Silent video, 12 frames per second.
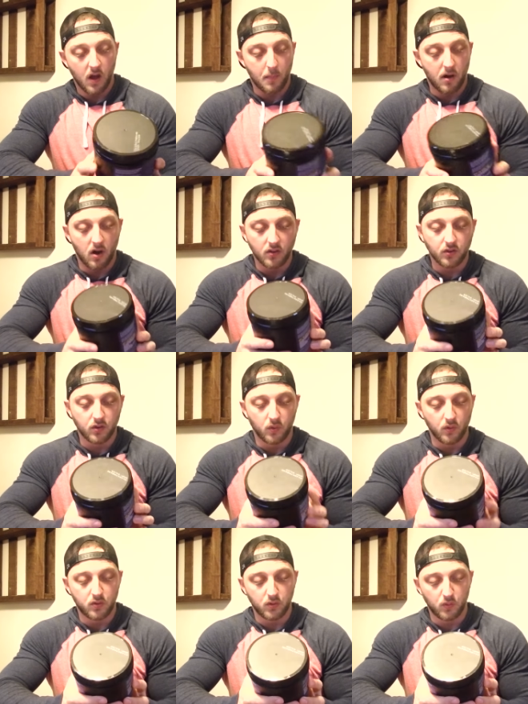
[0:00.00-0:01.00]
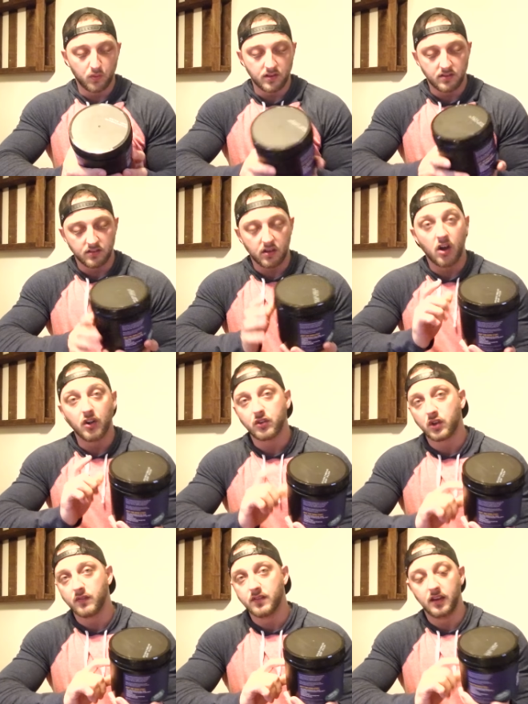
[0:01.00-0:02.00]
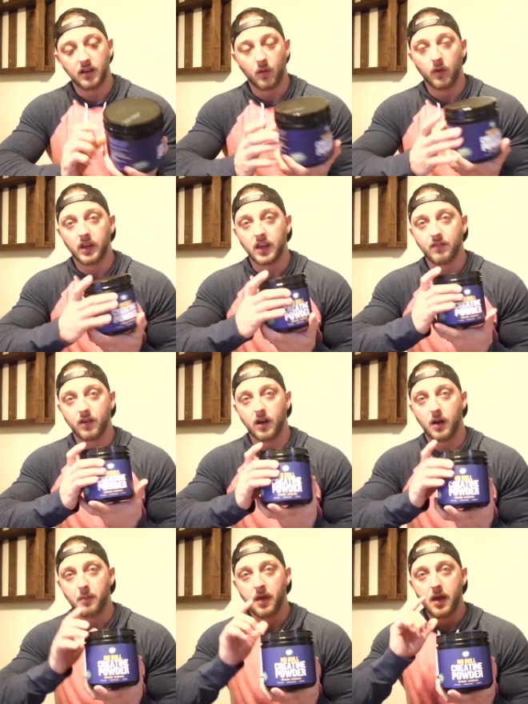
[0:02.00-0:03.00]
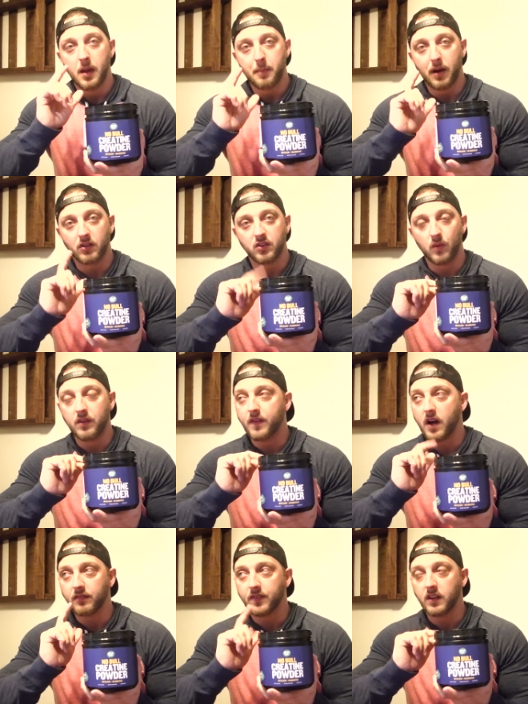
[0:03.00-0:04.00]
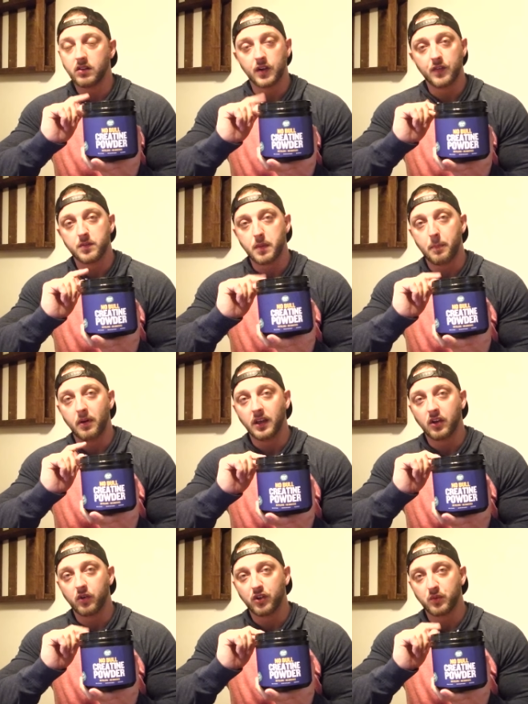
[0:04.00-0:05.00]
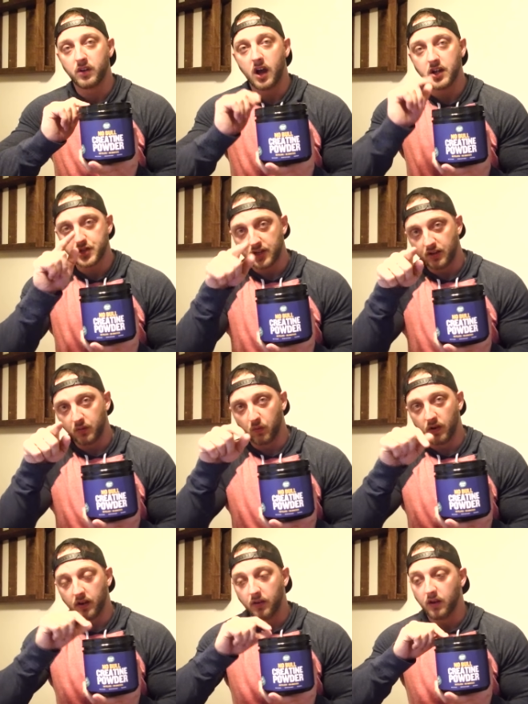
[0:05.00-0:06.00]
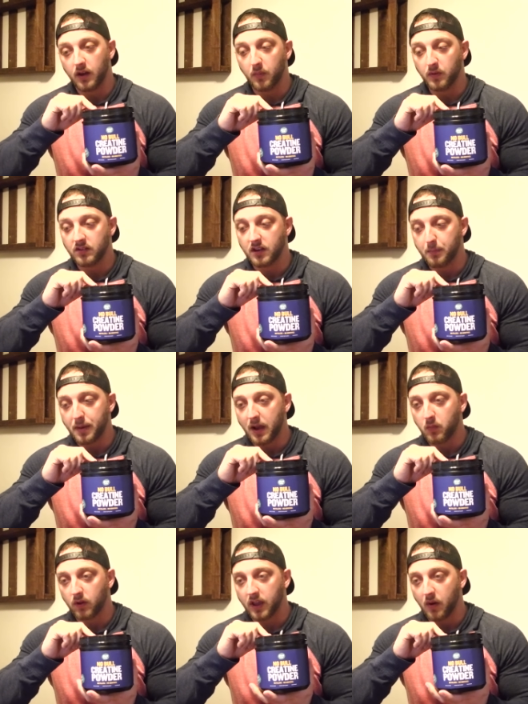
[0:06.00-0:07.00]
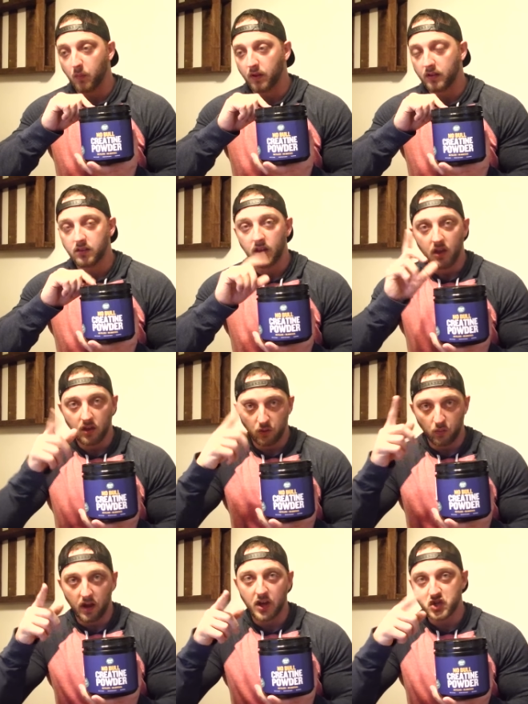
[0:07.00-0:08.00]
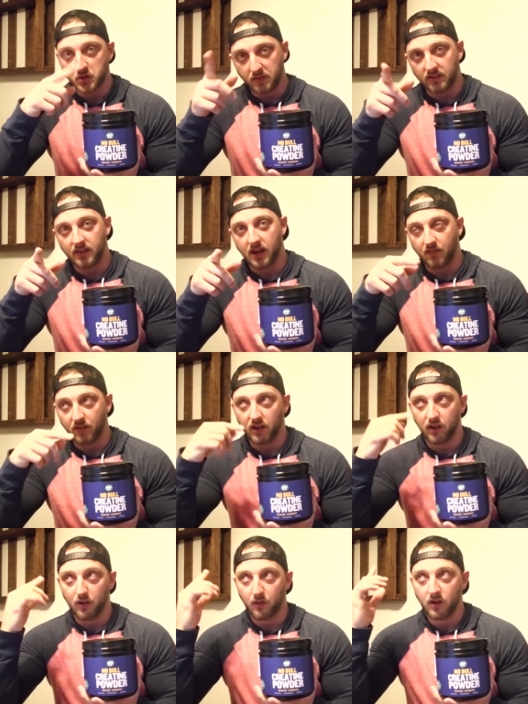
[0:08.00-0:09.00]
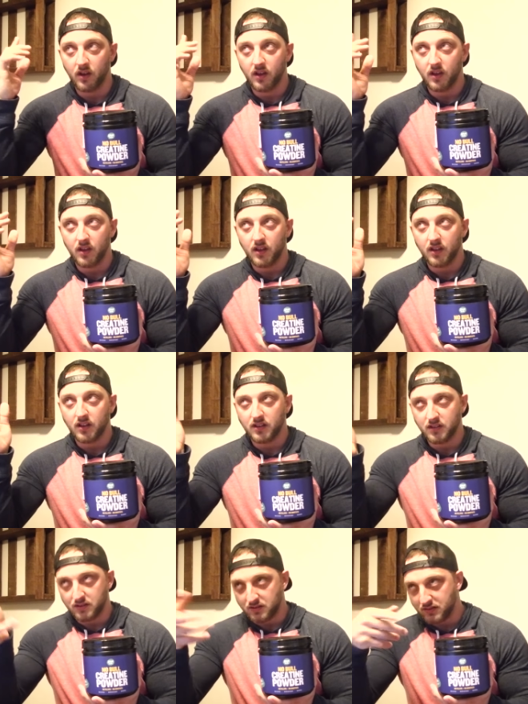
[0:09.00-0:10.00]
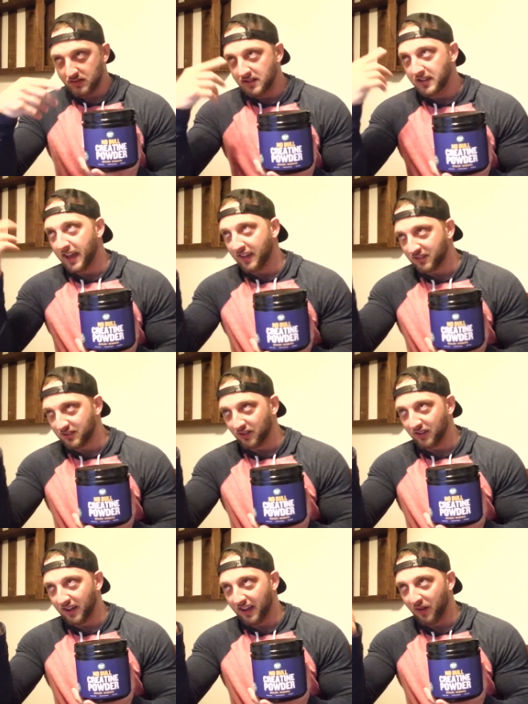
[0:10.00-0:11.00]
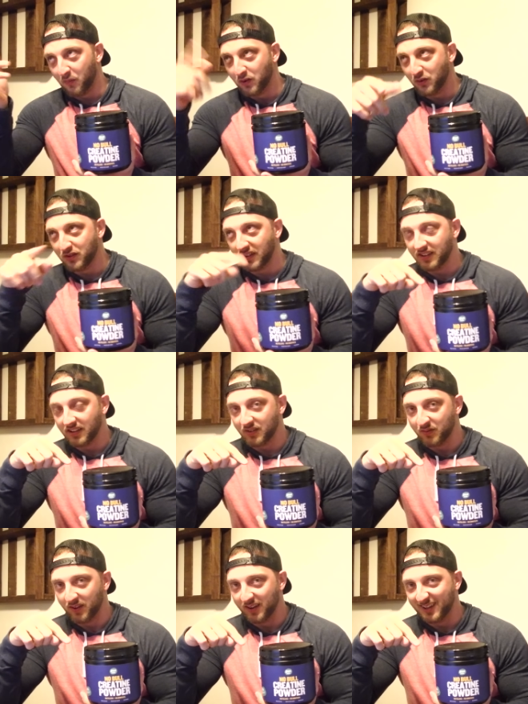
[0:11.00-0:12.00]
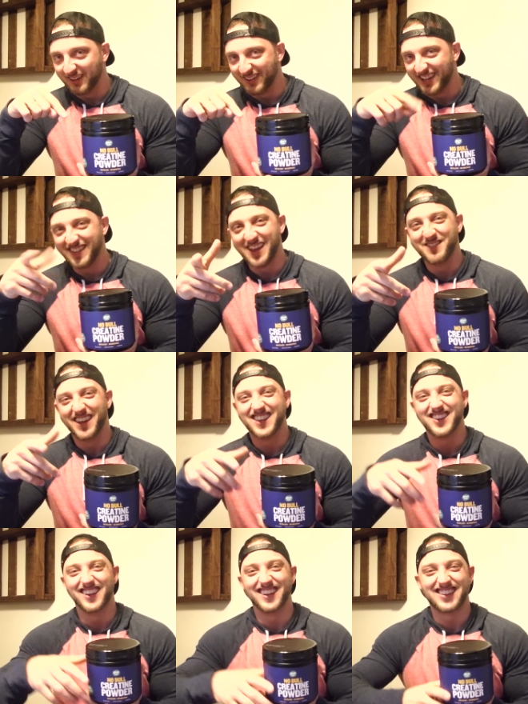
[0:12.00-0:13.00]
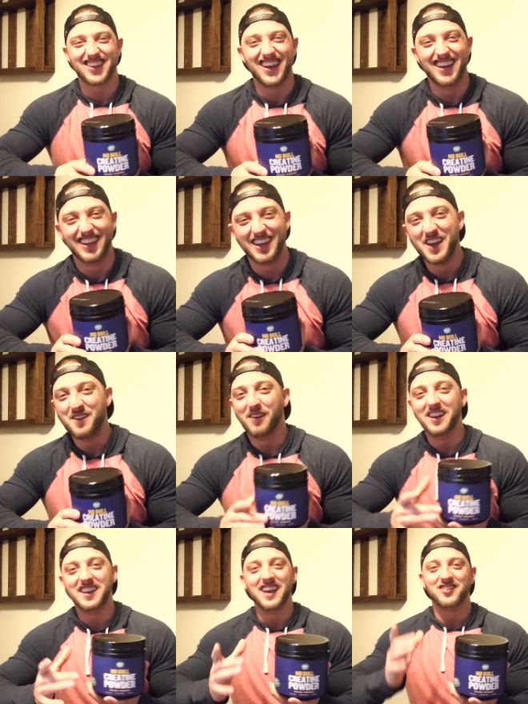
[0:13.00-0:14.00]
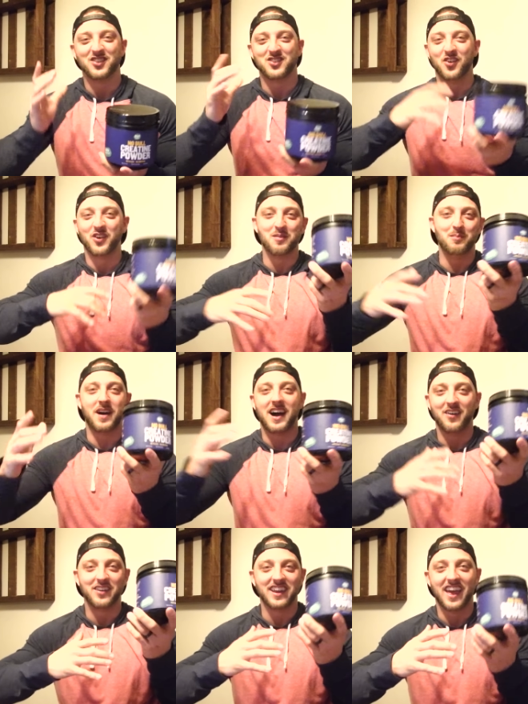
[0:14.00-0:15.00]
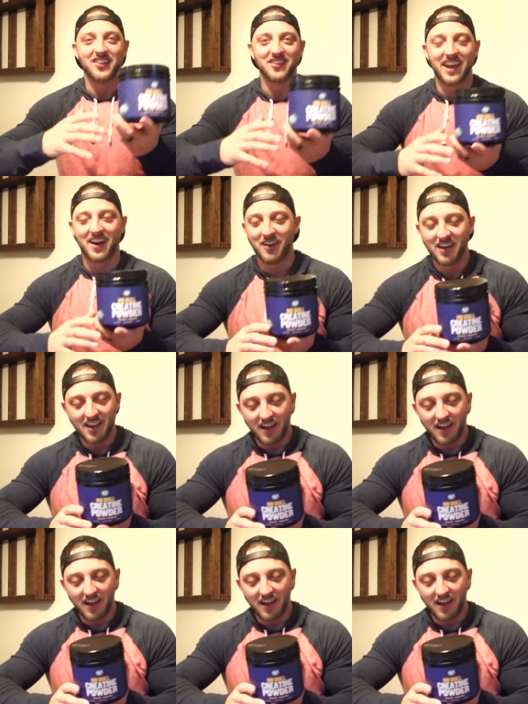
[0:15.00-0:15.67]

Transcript: I'm also going to, since there's 100 servings here, I'm gonna give about 25 or 50 servings to my buddy Chris Rodachi, the one that we just did a back workout with. You guys should be seeing that video yesterday when you see this video, if that makes sense. My days are so compiled together now.